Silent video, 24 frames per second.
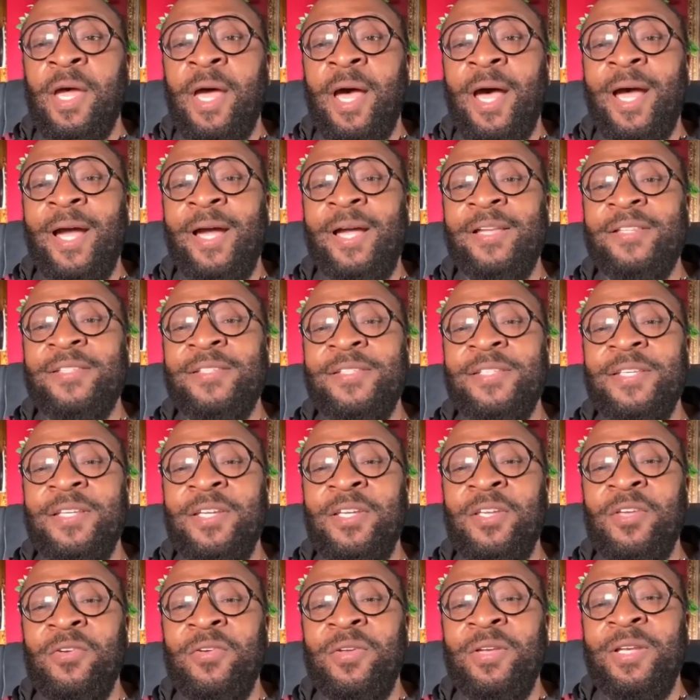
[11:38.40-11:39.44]
I consider
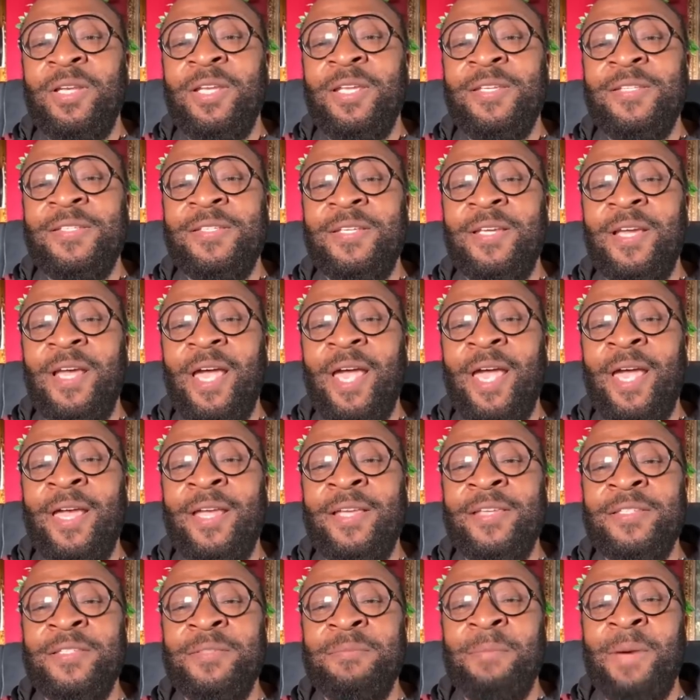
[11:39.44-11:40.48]
you and Lisa
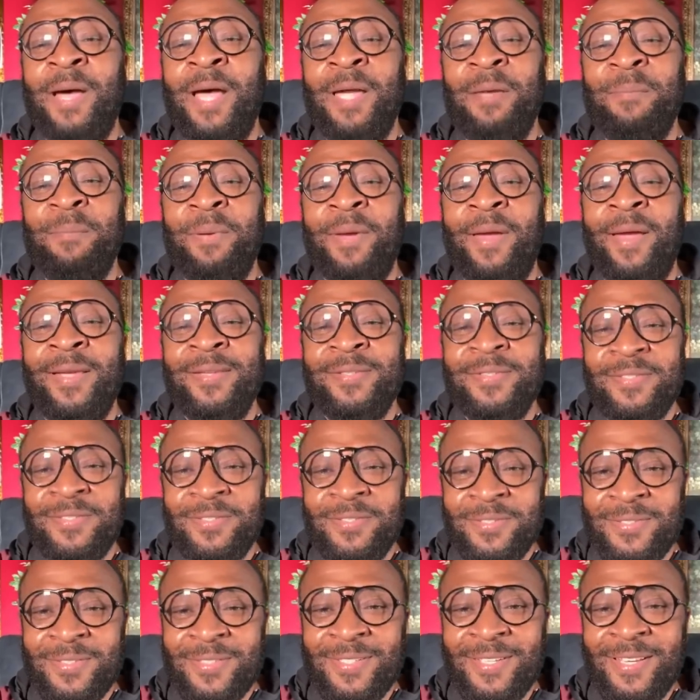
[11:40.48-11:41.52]
as my
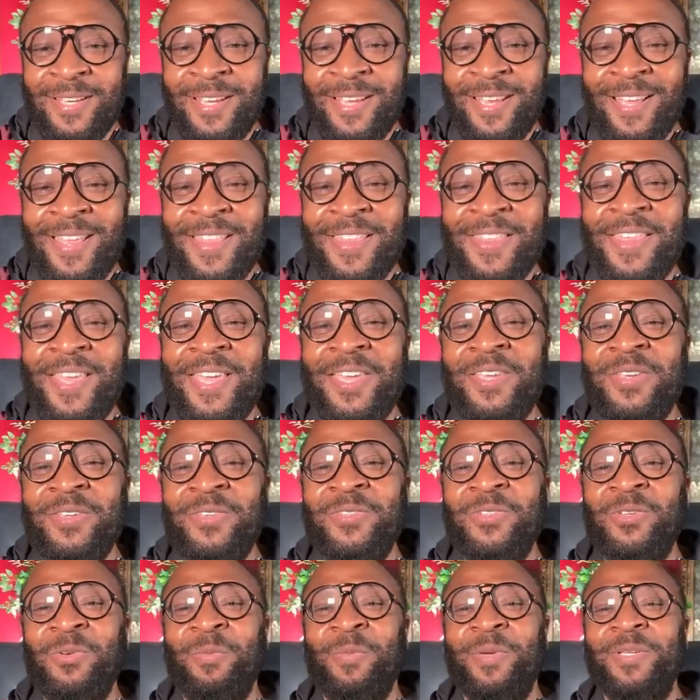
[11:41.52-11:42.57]
pastors. Thank you
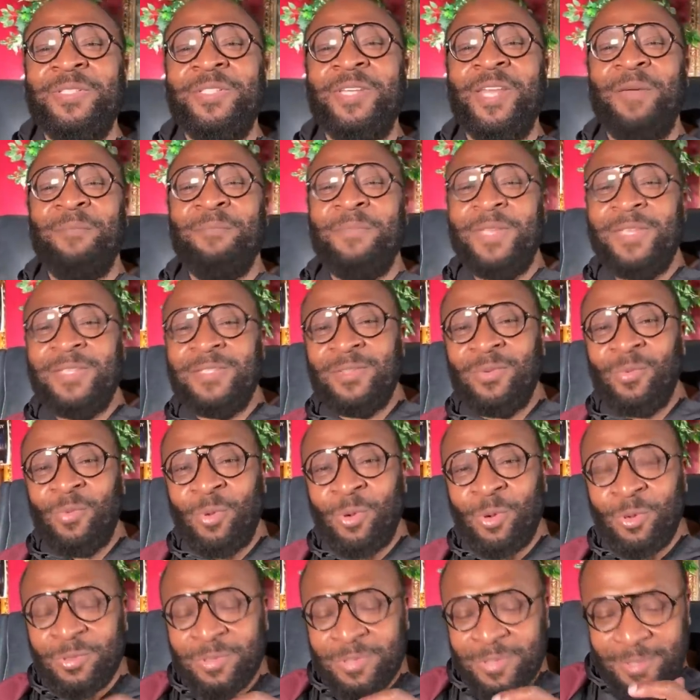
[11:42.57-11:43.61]
so much. That means the
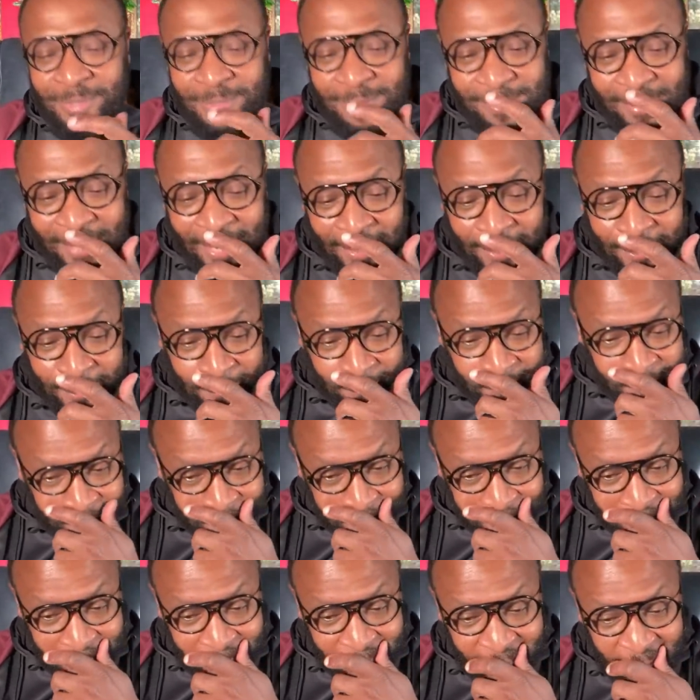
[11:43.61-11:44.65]
world to us, Sally.
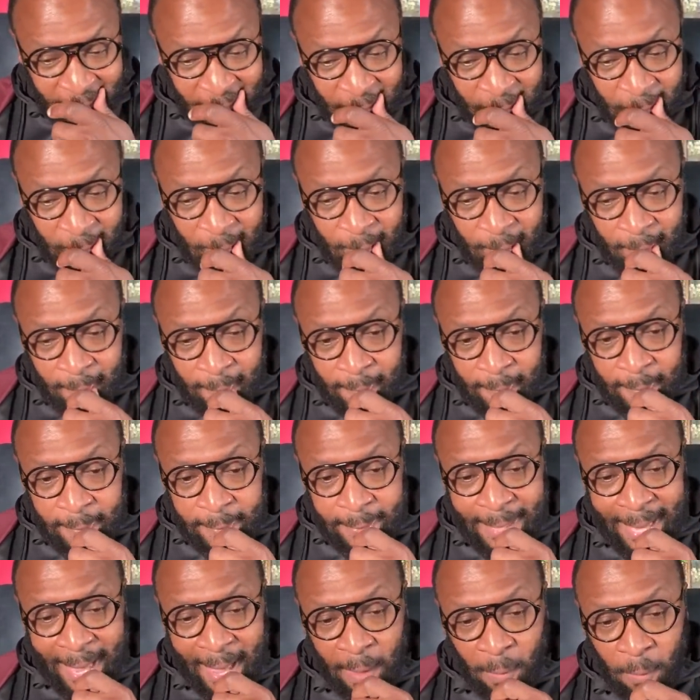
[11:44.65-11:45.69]

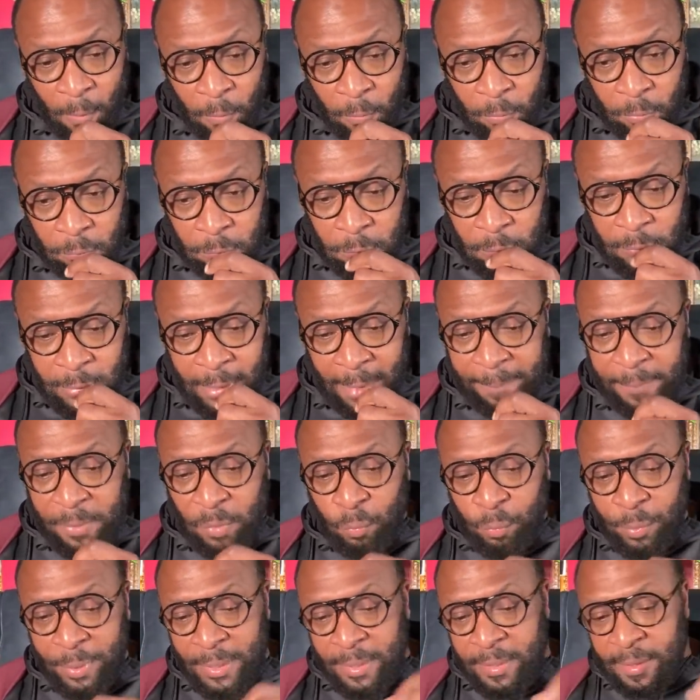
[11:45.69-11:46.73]
Now, let me
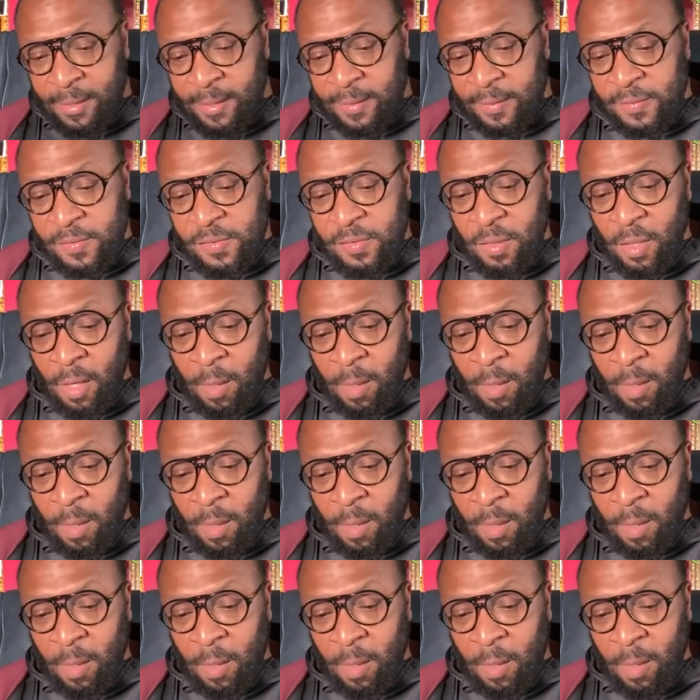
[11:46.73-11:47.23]
read this.